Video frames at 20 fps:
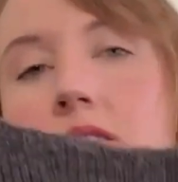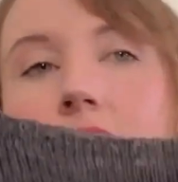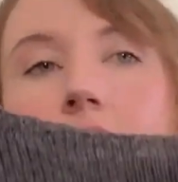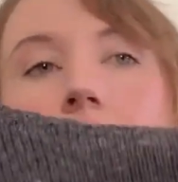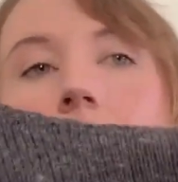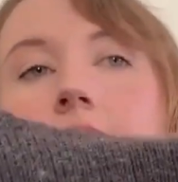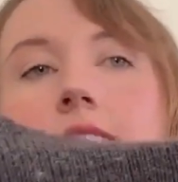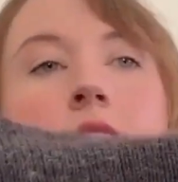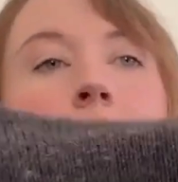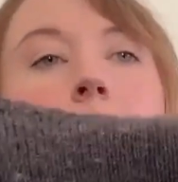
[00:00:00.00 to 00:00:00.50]
was
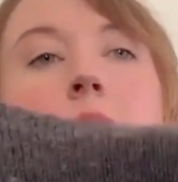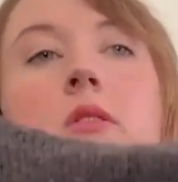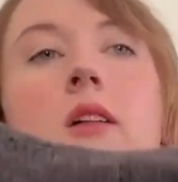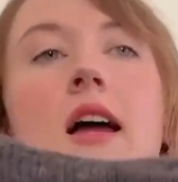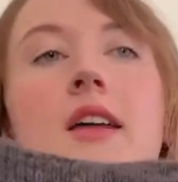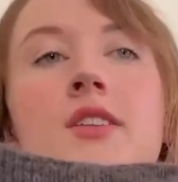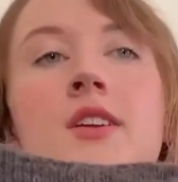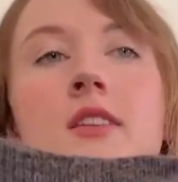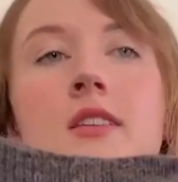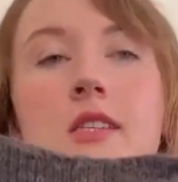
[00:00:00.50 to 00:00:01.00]
very simple.
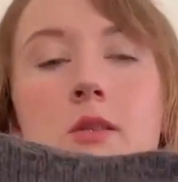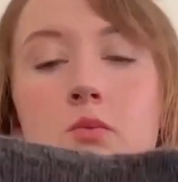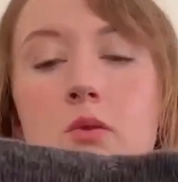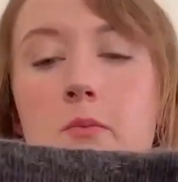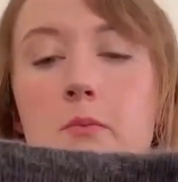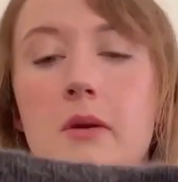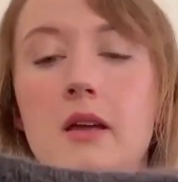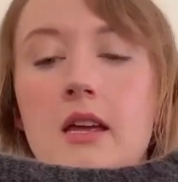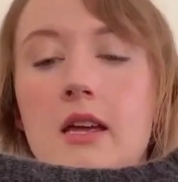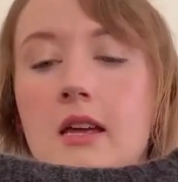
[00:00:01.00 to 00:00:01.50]
I think this
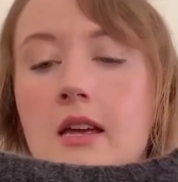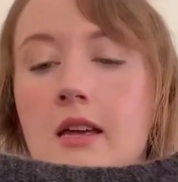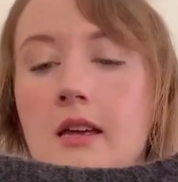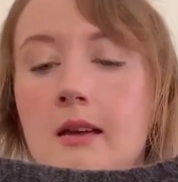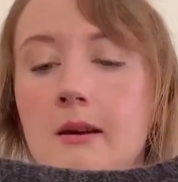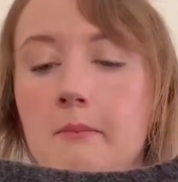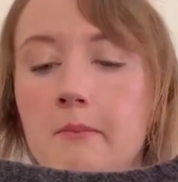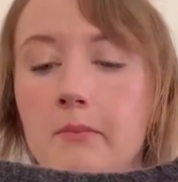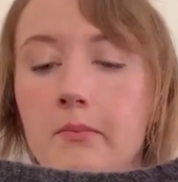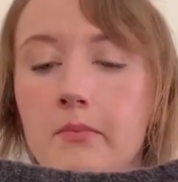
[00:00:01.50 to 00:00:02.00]
would
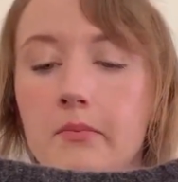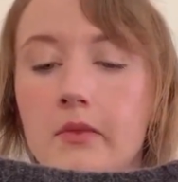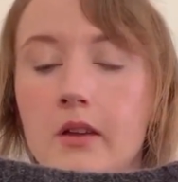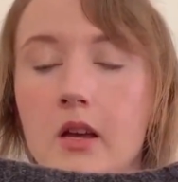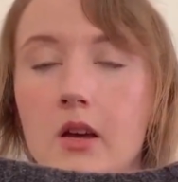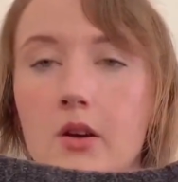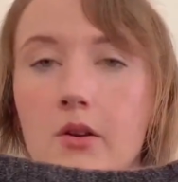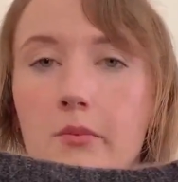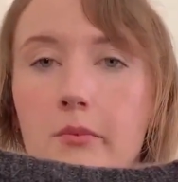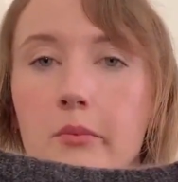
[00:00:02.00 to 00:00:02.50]
be
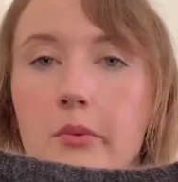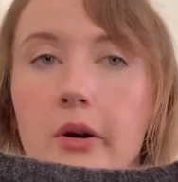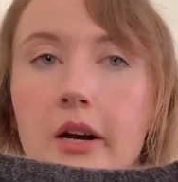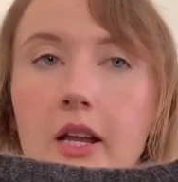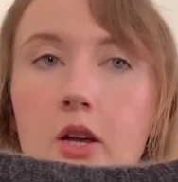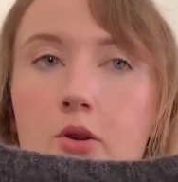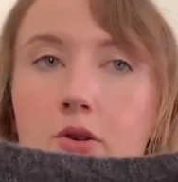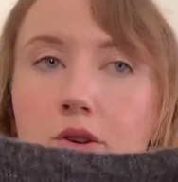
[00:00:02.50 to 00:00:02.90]
pretty